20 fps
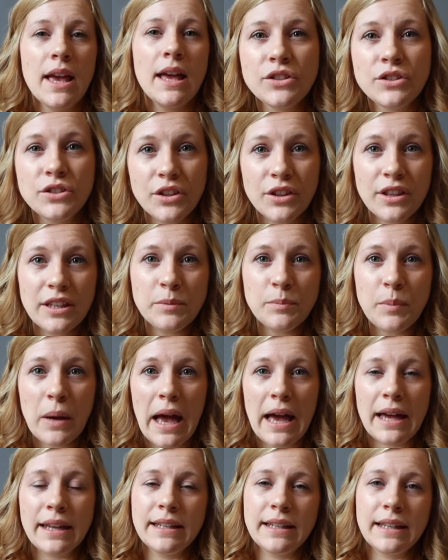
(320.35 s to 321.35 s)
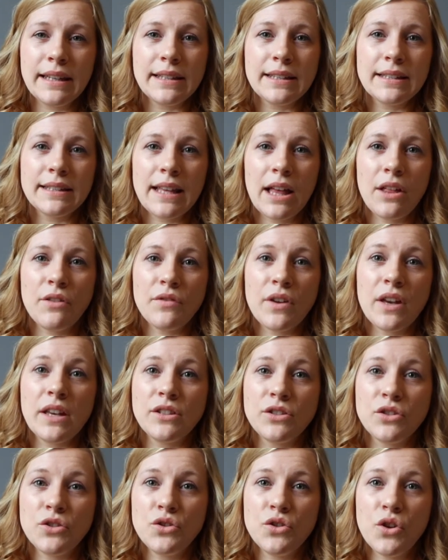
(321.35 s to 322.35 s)
So this pattern itself
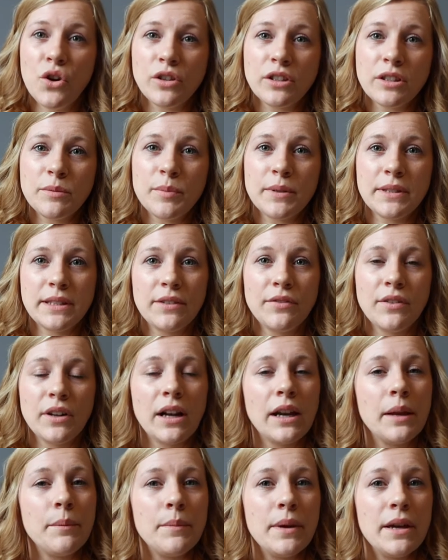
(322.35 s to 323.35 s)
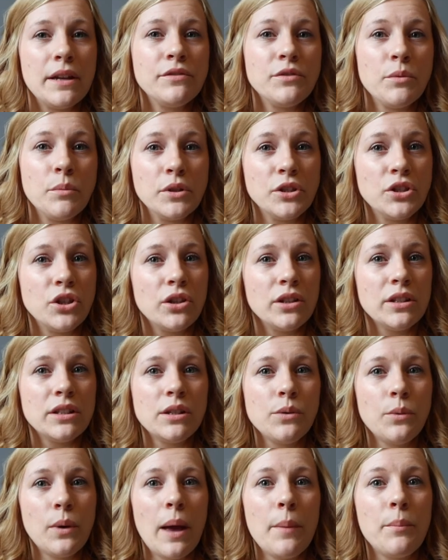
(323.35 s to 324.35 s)
is not specifically made for
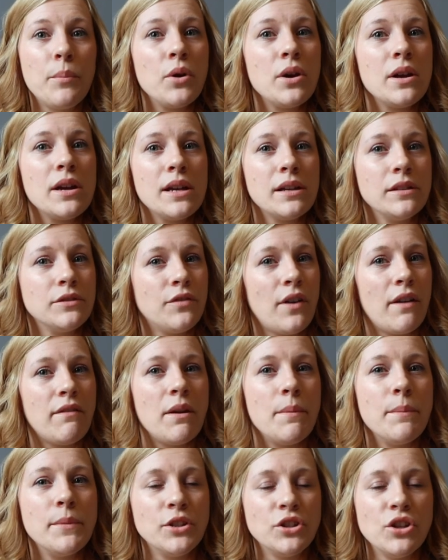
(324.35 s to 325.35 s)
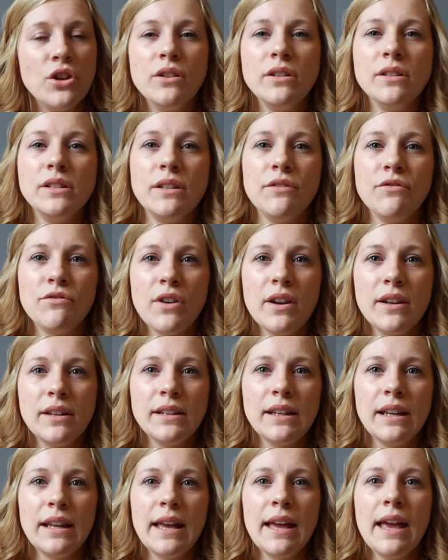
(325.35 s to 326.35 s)
maternity wear, but it is very maternity
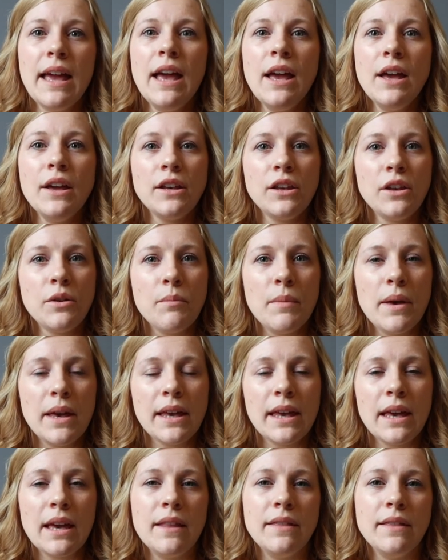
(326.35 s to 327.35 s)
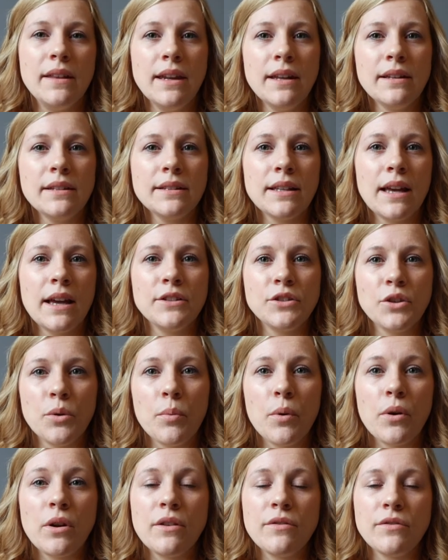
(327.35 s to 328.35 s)
friendly. You can make it in the next size
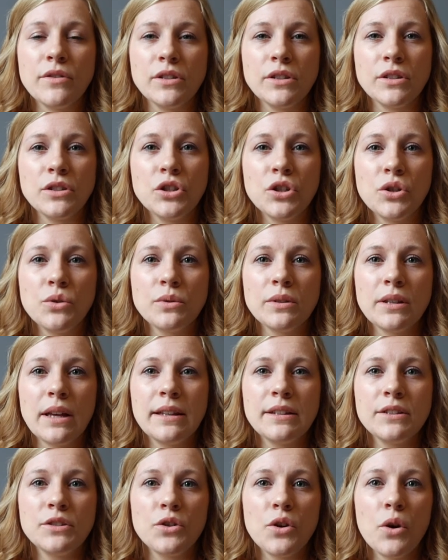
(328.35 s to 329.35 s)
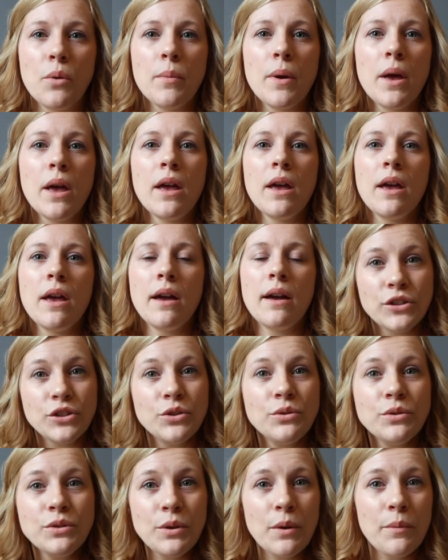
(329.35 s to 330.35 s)
up or even 2 sizes up.
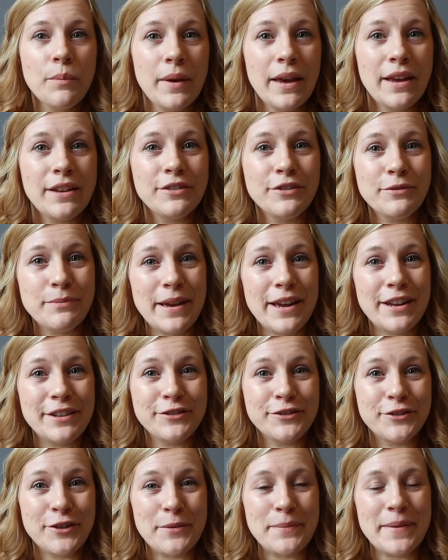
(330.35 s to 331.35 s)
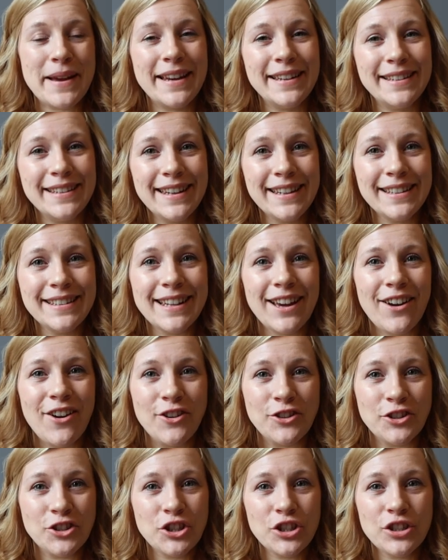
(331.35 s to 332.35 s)
Due to it being made from a knit
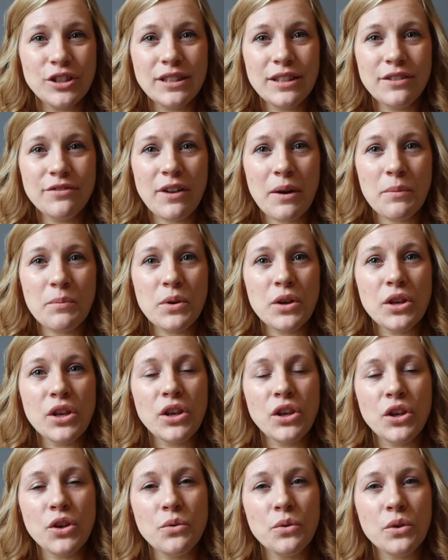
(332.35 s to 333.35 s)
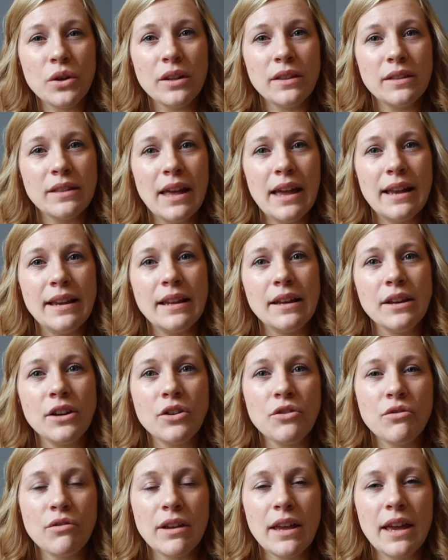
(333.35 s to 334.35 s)
or jersey fabric, you can then
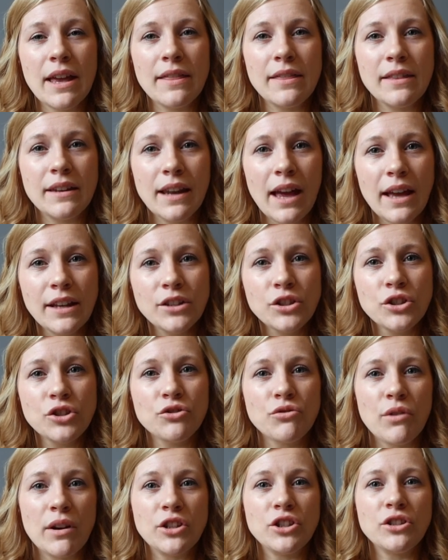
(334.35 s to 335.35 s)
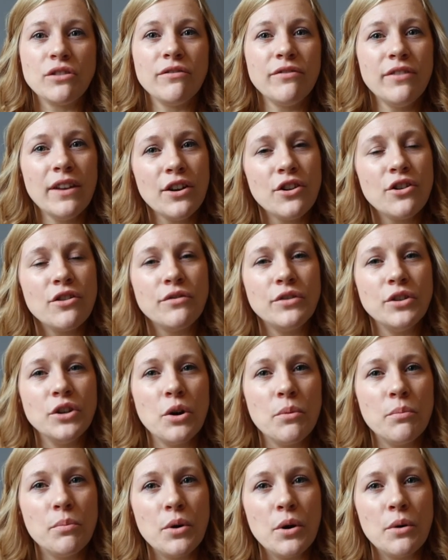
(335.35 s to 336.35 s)
create the nice stretch to fit over
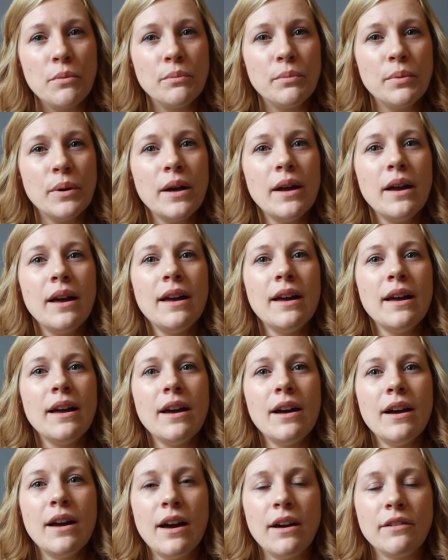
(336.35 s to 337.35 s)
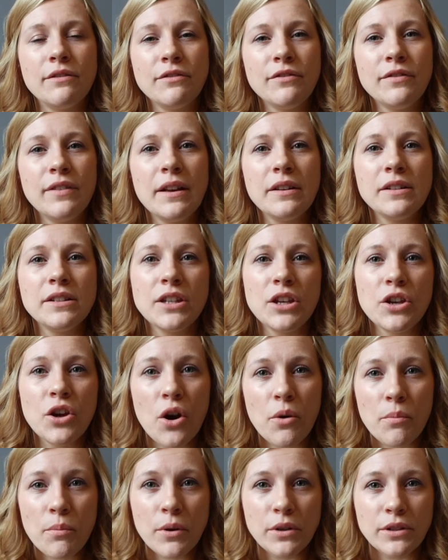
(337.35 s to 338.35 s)
your bump and fit to
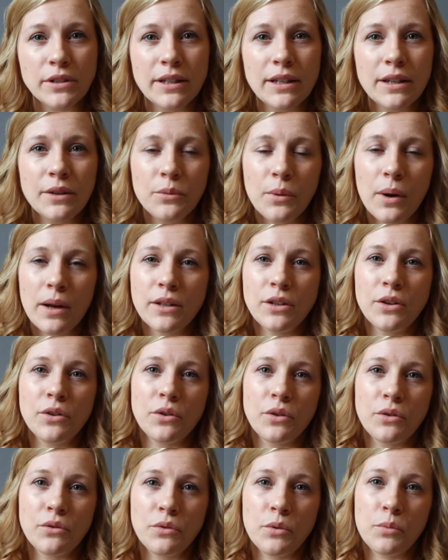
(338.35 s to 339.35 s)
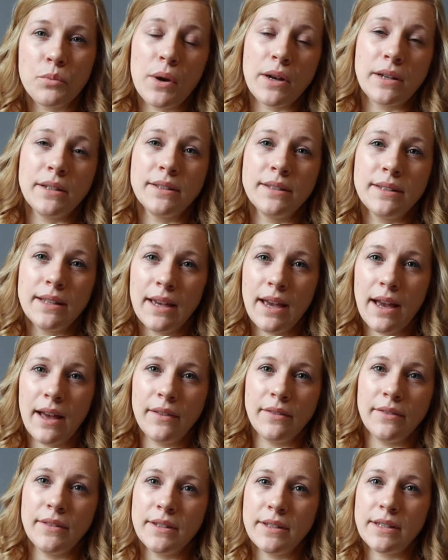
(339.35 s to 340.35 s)
your body while you're going through pregnancy
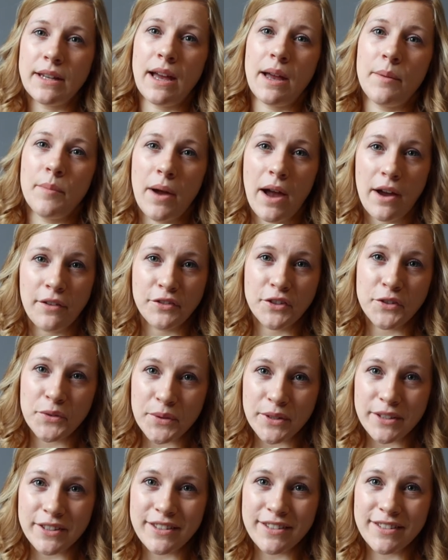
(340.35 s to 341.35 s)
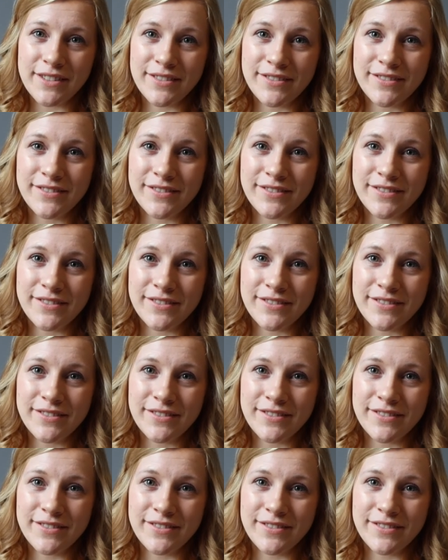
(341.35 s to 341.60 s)
and the time afterwards.